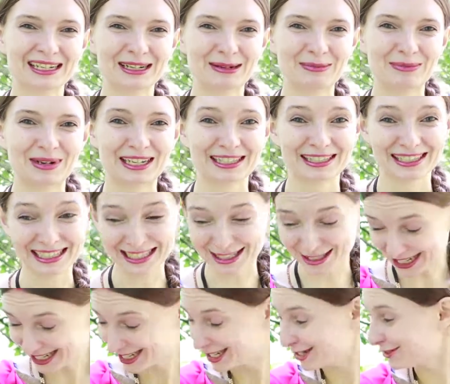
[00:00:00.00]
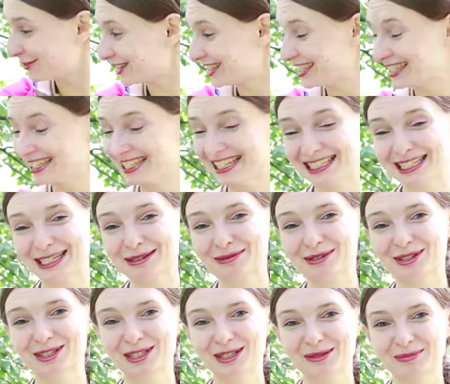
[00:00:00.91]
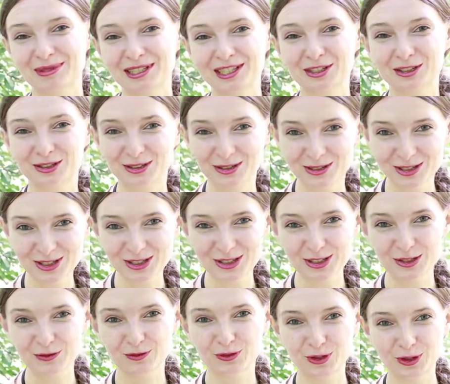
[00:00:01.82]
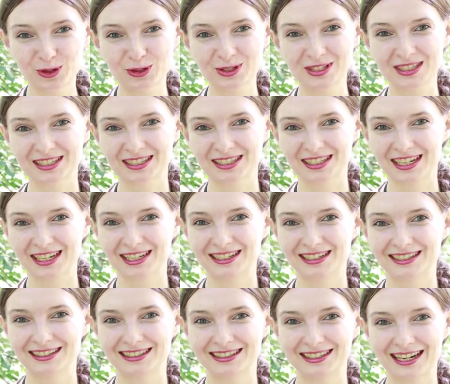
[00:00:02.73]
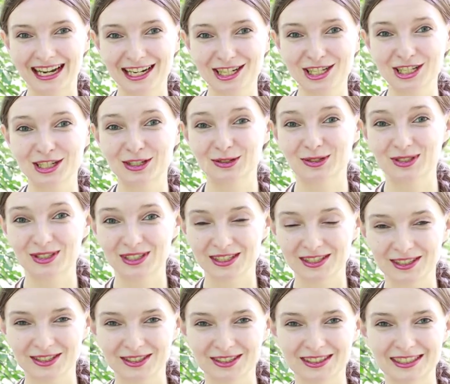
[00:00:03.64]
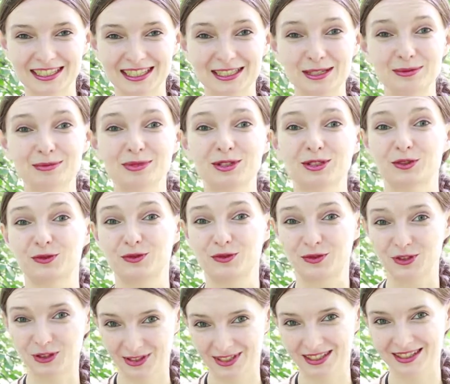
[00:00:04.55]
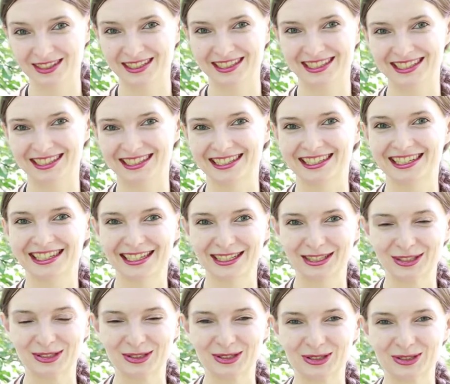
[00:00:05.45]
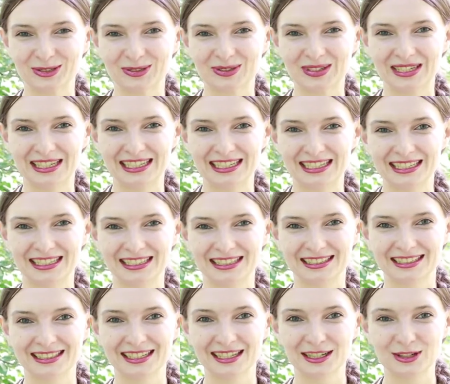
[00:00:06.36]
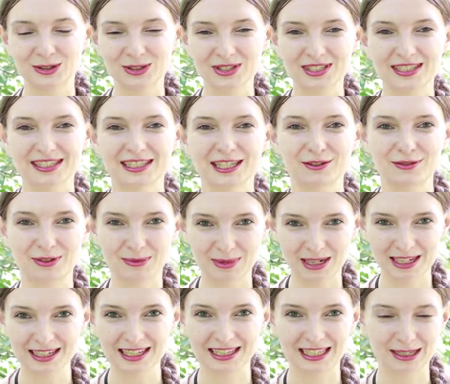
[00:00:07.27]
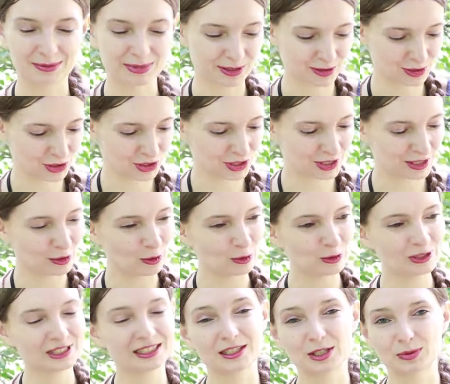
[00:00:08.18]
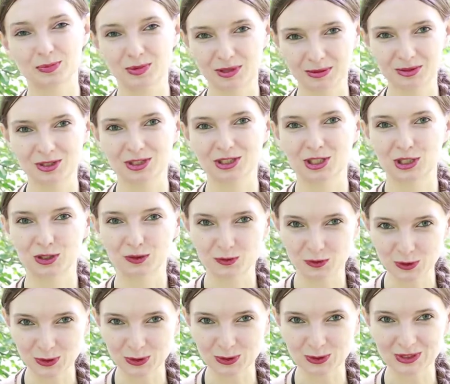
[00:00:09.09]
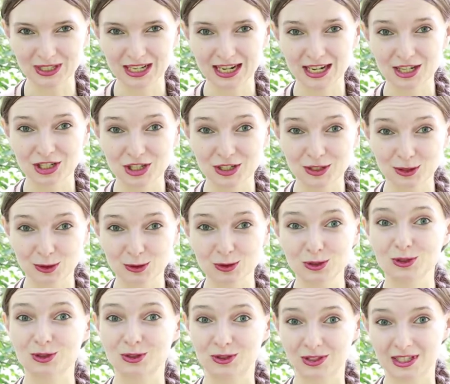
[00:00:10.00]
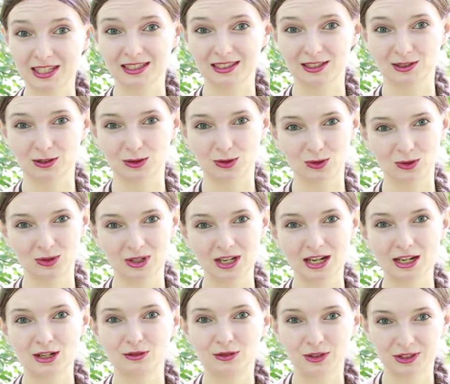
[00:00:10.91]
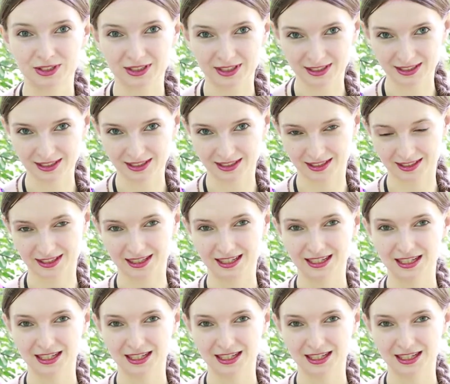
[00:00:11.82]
But it's actually fascinating because in many cultures, frogs are actually considered the symbols of fertility. And Goddess Sarvamangala, because she's holding this pomegranate fruit, she's also connected to fertility.